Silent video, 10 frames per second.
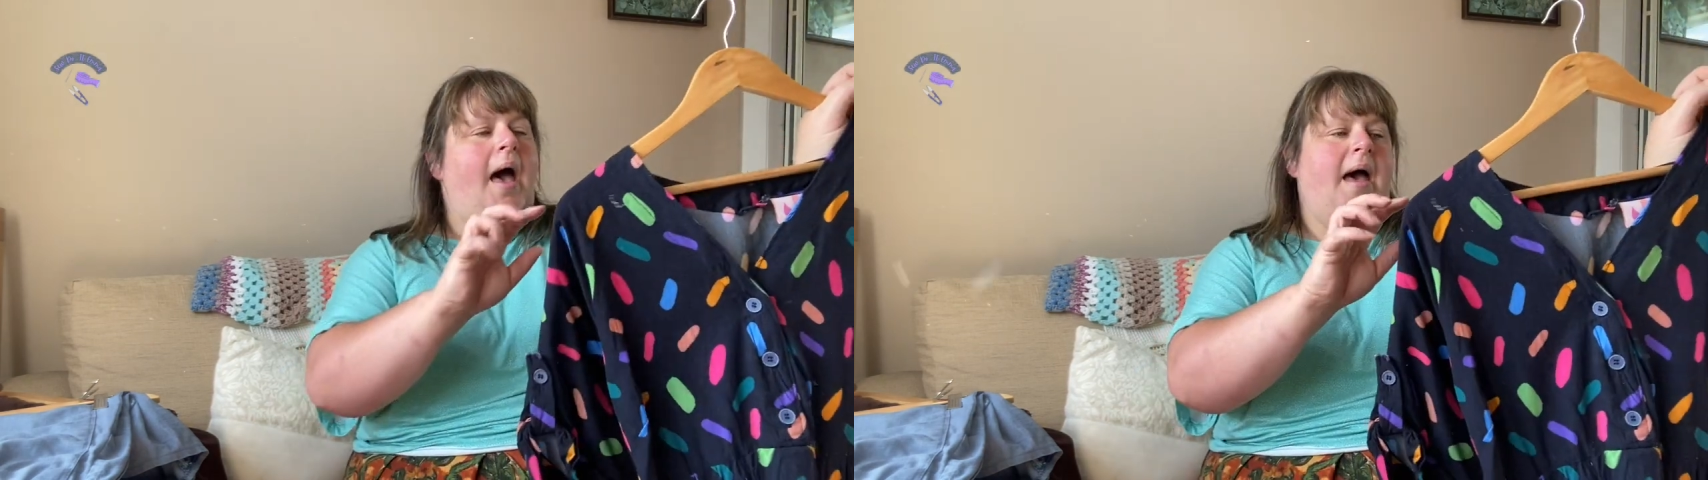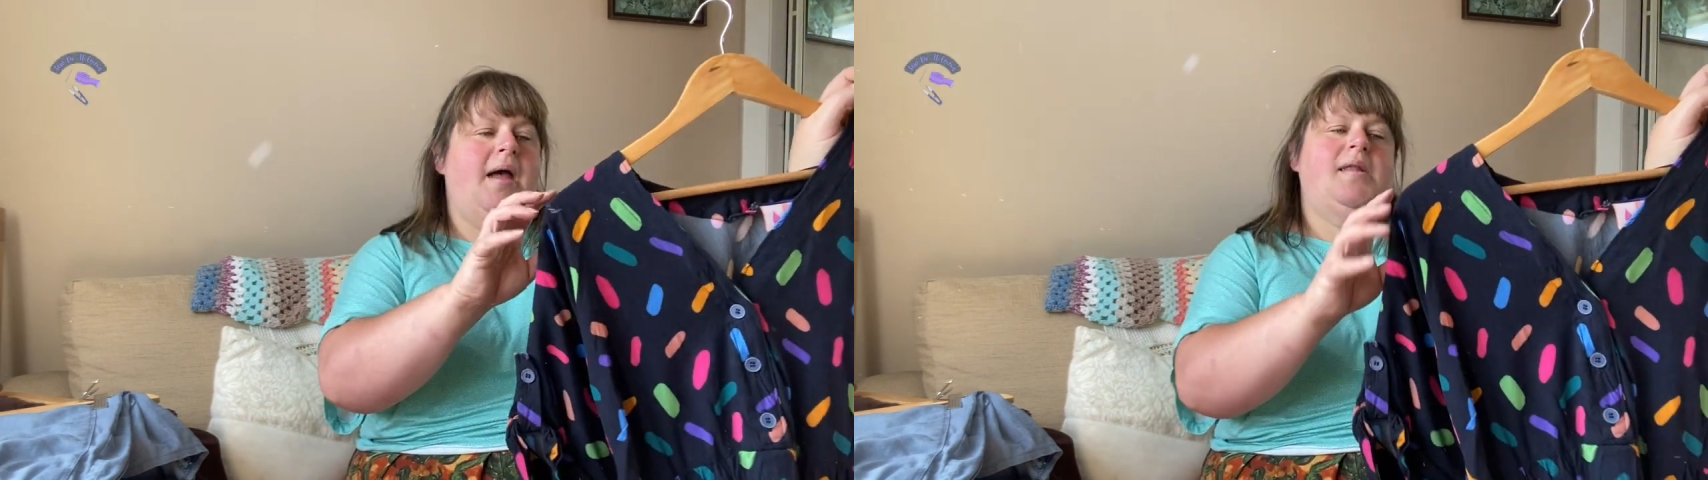
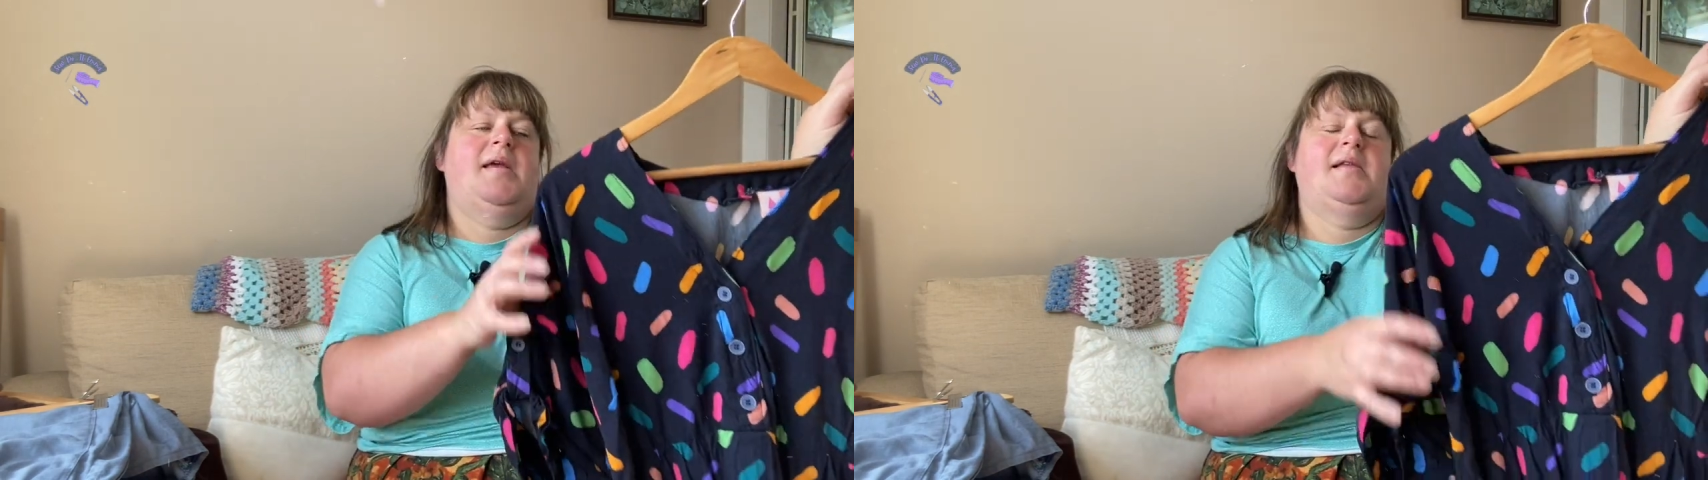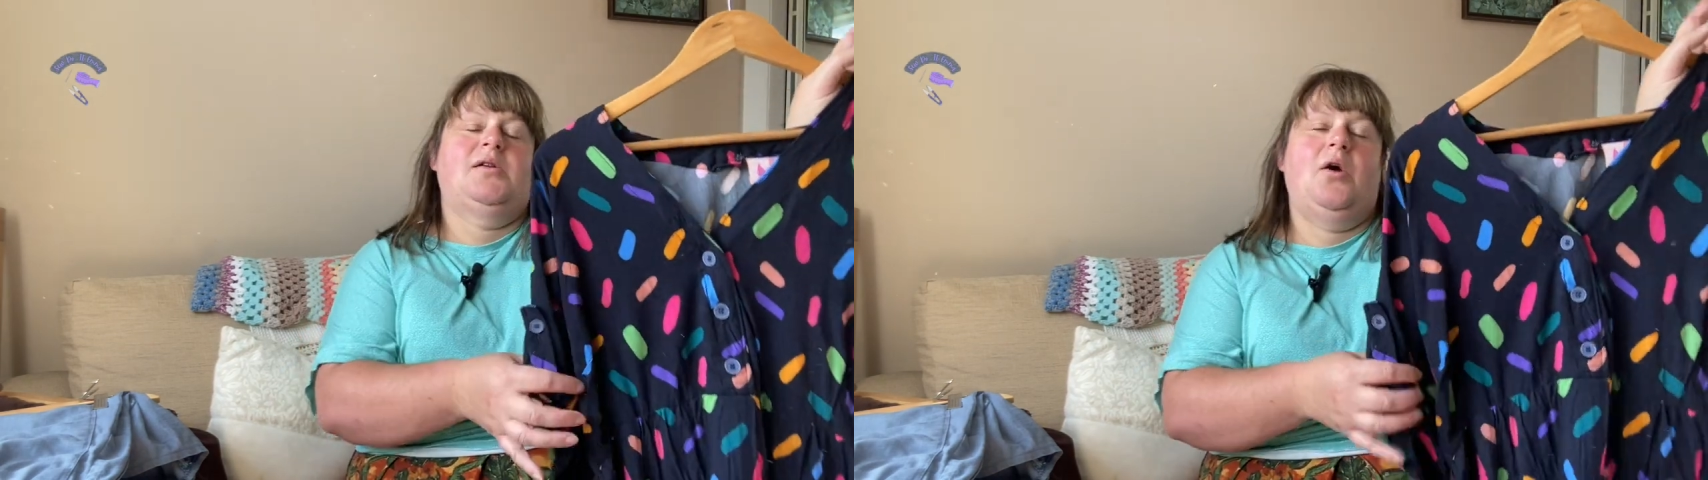and
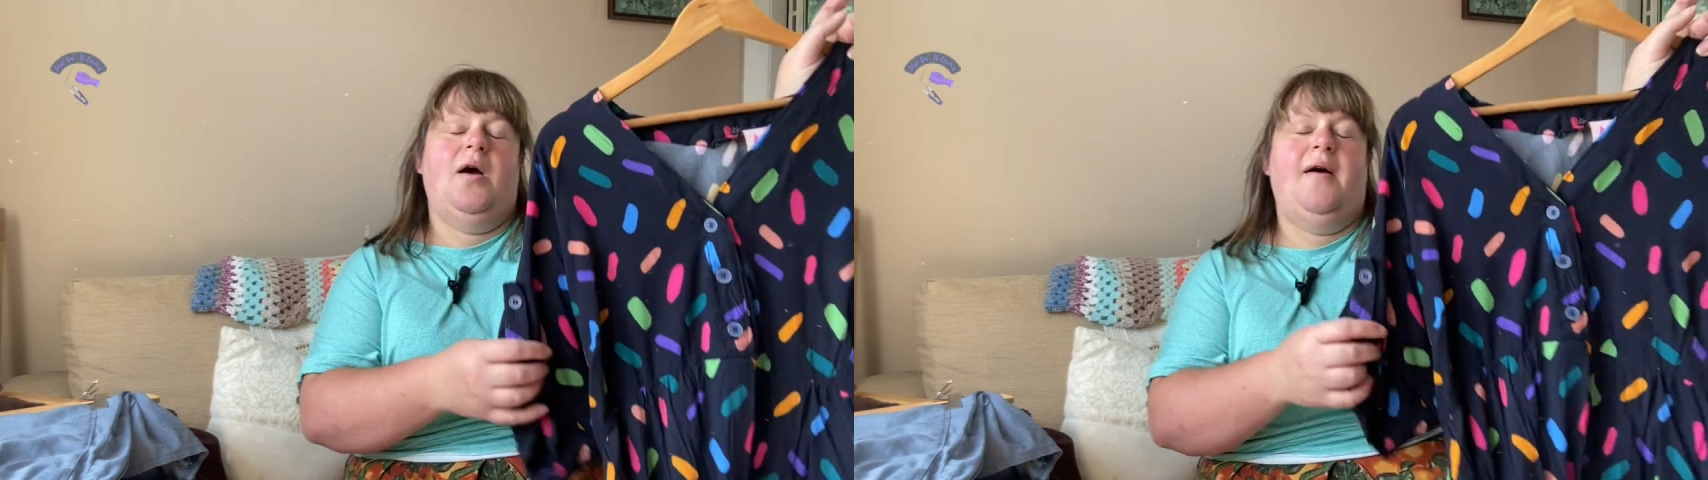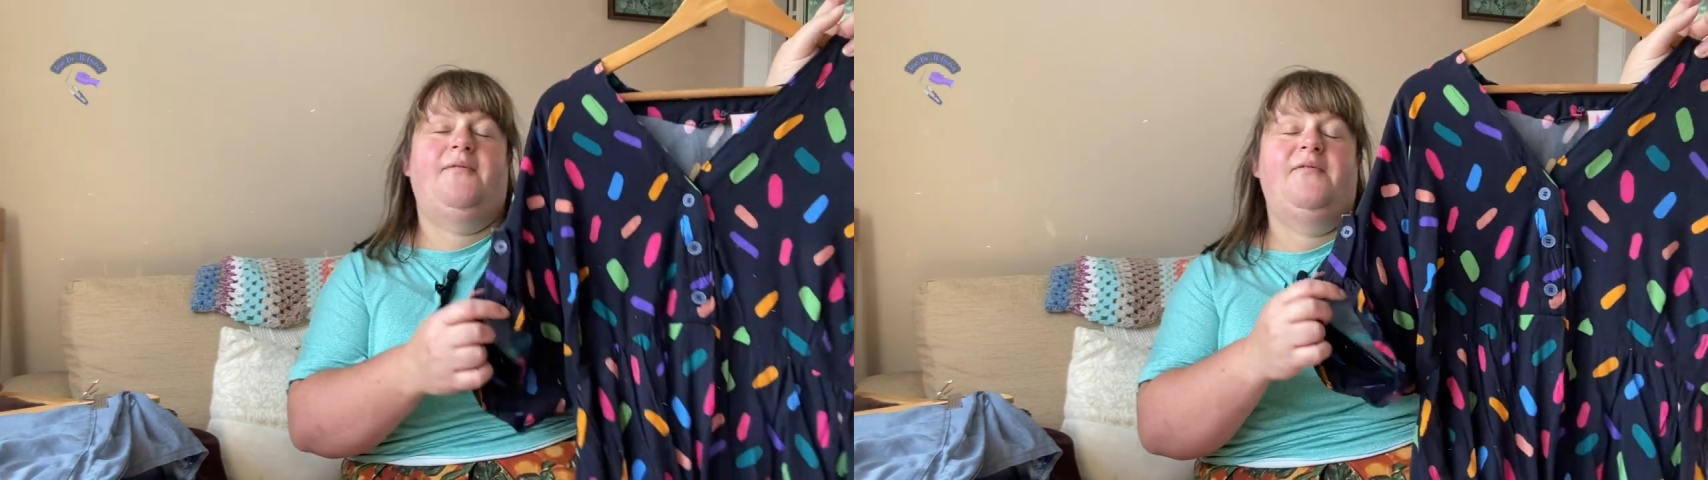it's
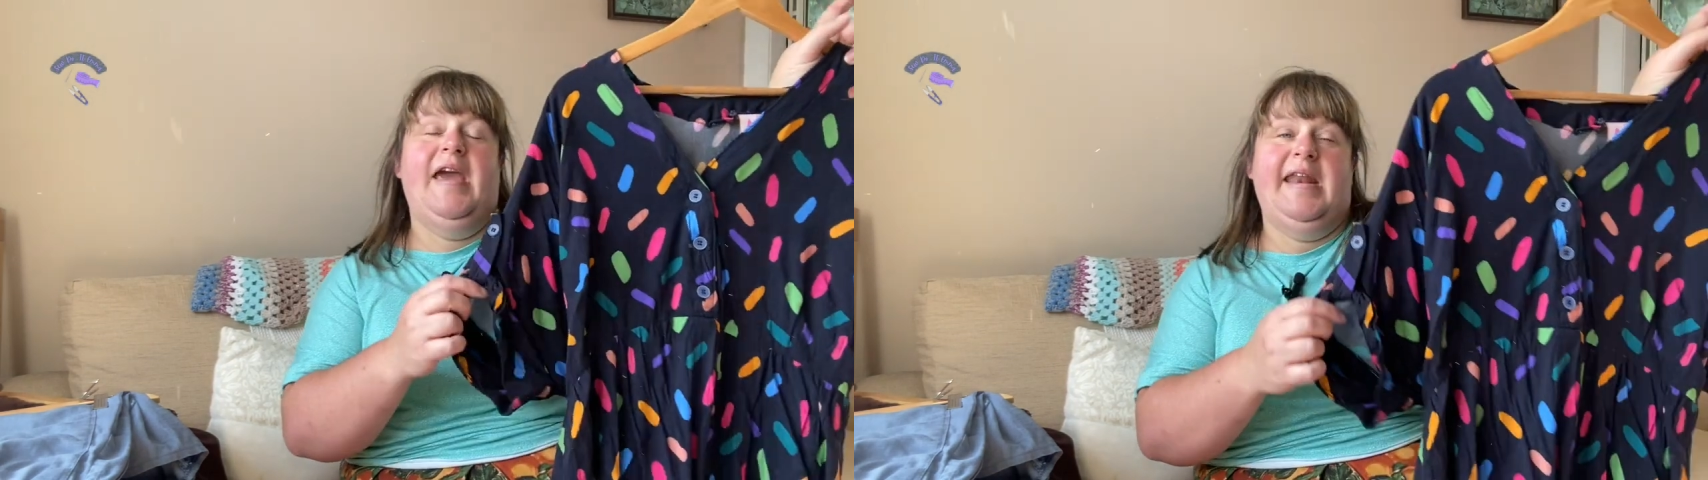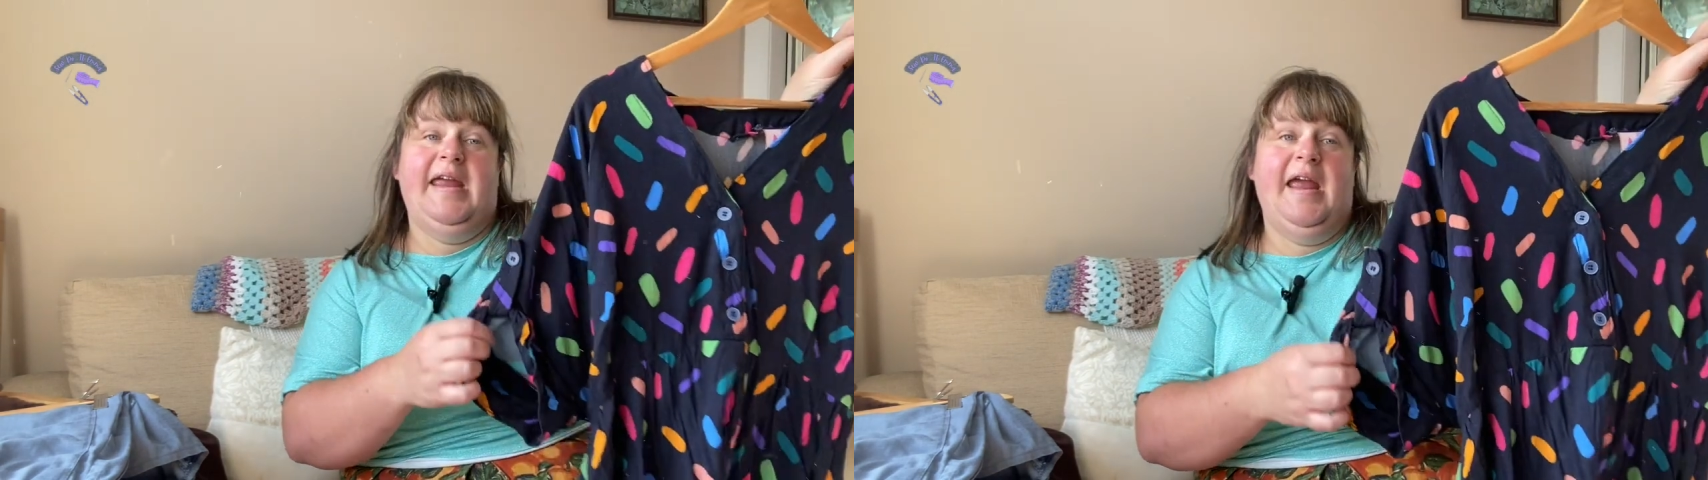got a
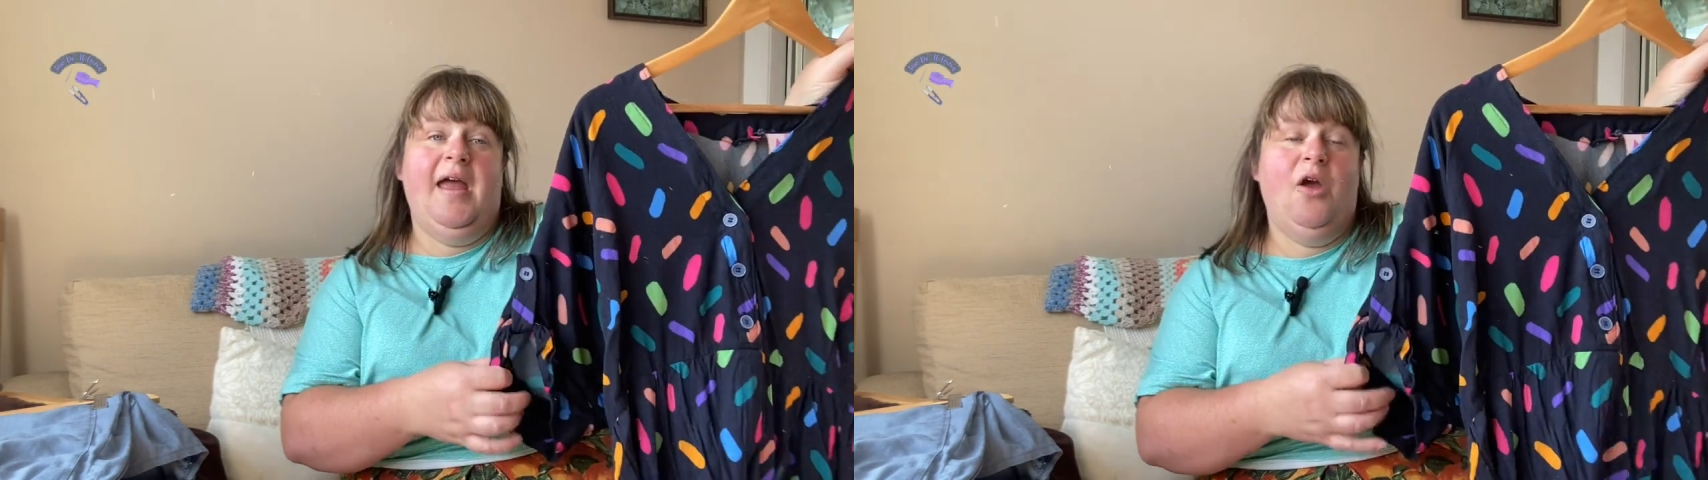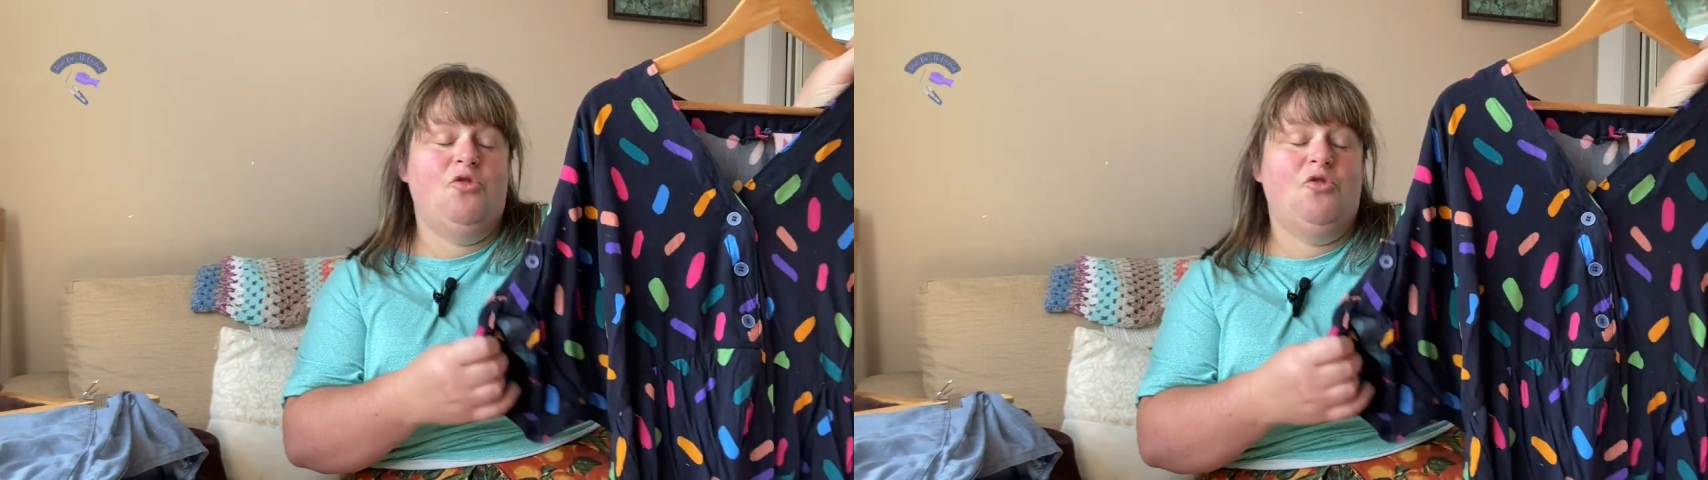very